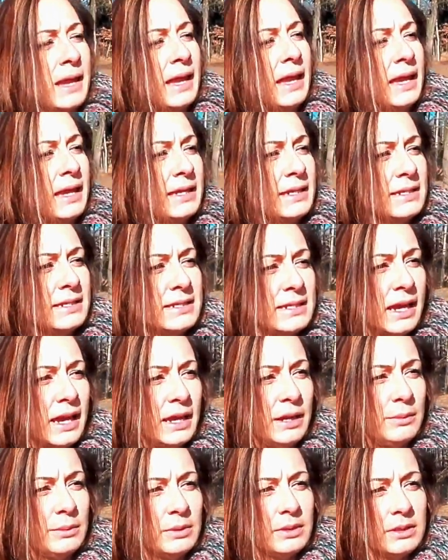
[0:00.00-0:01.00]
And
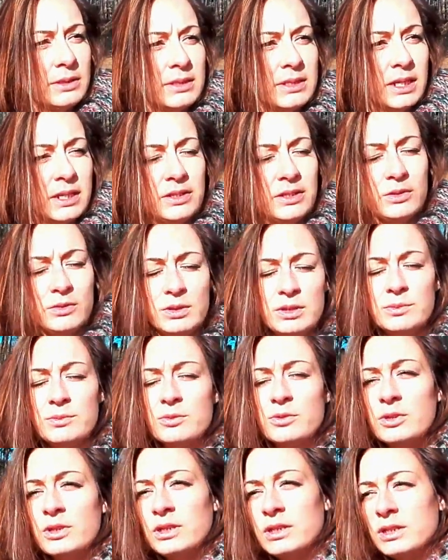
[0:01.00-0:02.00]
I will tell you it
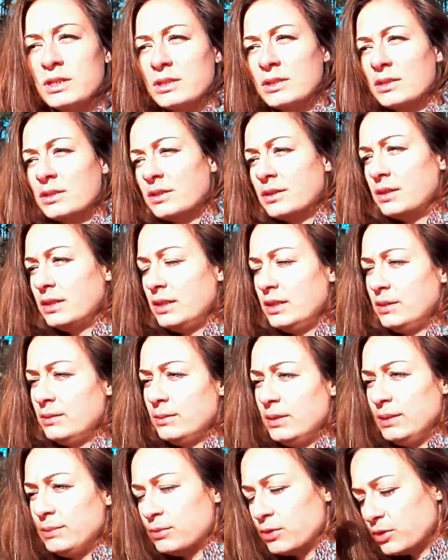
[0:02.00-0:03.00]
more
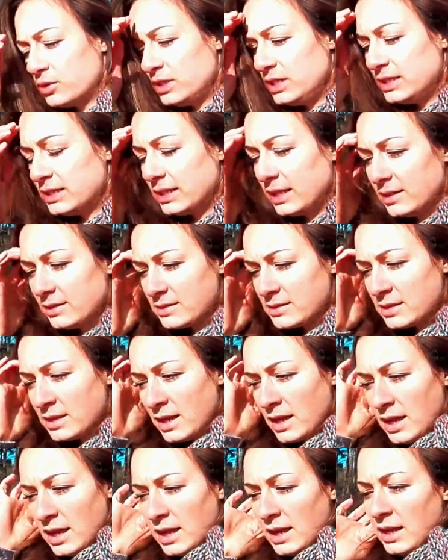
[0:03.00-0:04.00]
in more details.
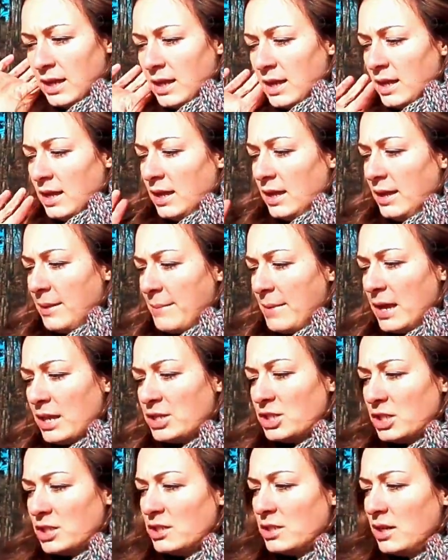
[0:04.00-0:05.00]

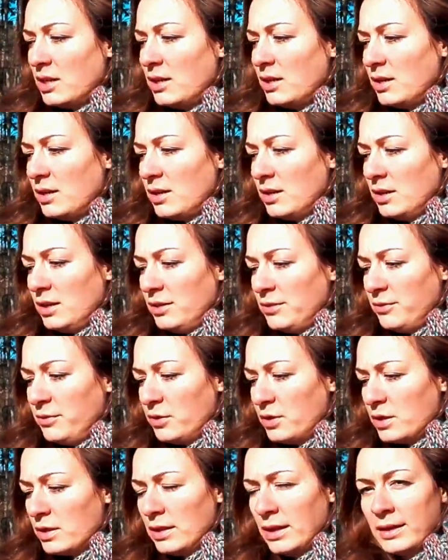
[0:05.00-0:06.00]
Imagine if
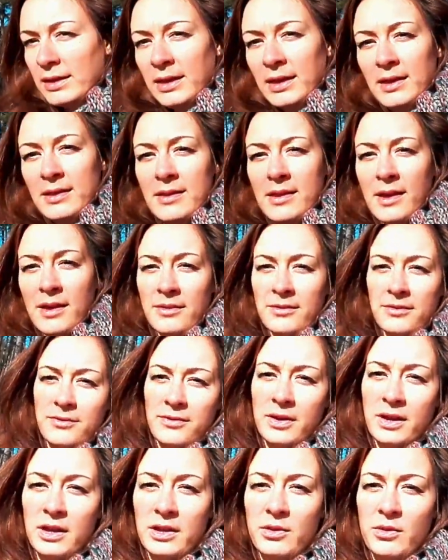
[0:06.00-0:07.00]
you are lucky enough,
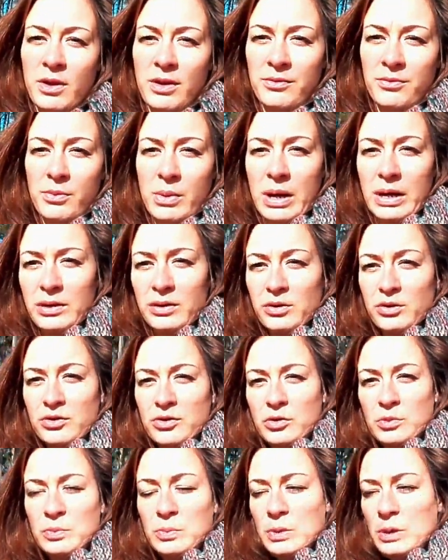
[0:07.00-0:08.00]
you have one or
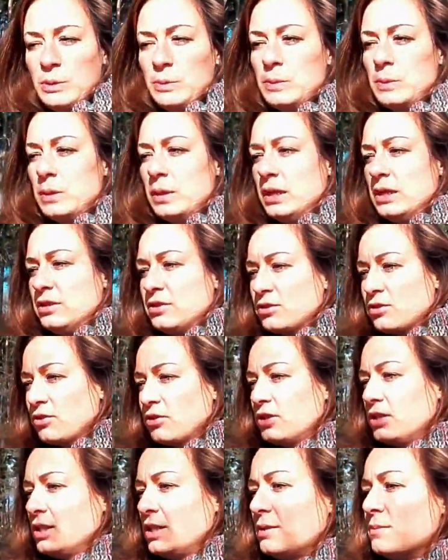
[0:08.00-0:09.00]
two people in your
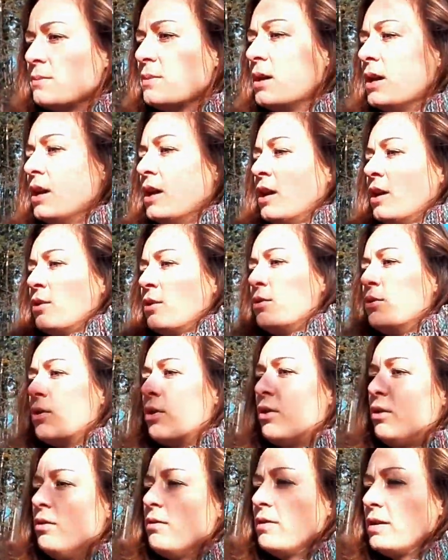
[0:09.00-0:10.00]
team who
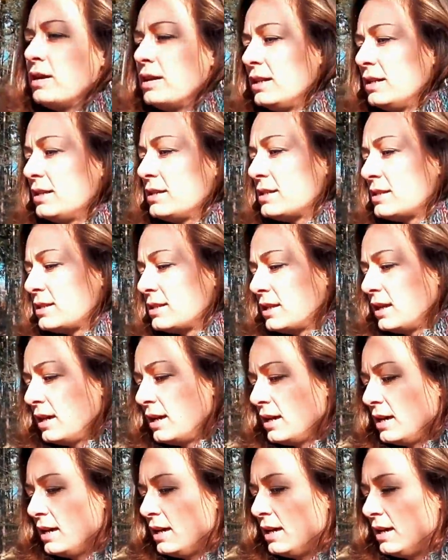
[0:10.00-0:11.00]
always
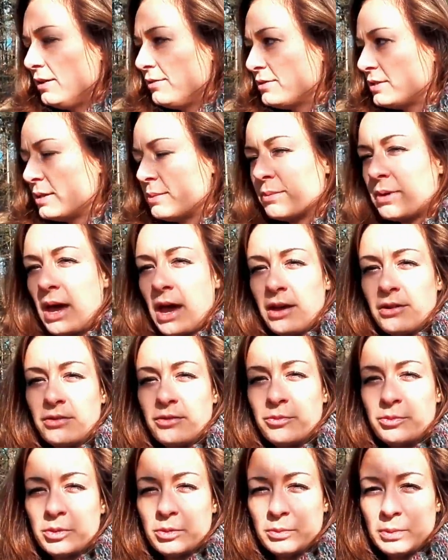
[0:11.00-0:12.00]
have some kind
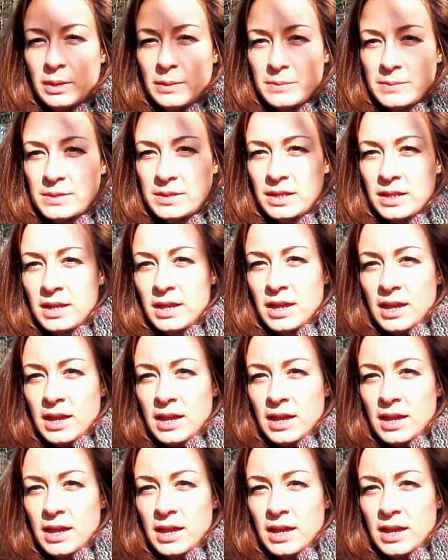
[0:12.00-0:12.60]
of problems.